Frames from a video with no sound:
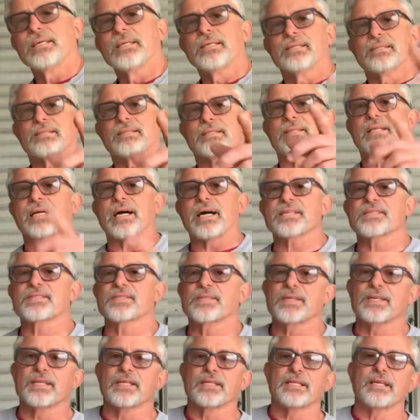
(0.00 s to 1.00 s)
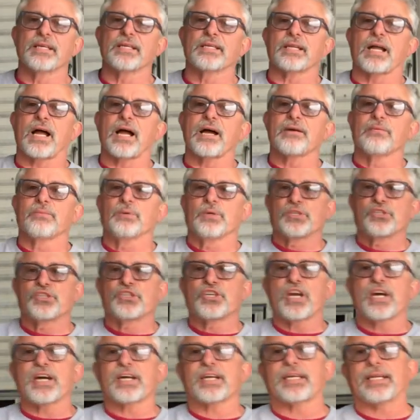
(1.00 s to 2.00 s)
The last thing that I would
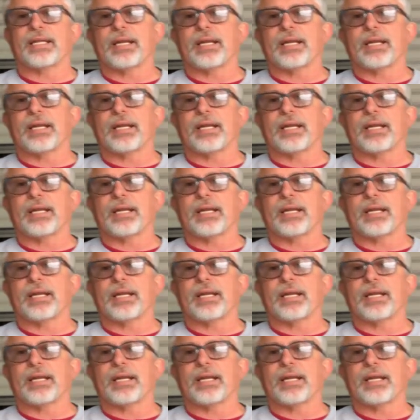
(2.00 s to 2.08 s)
check,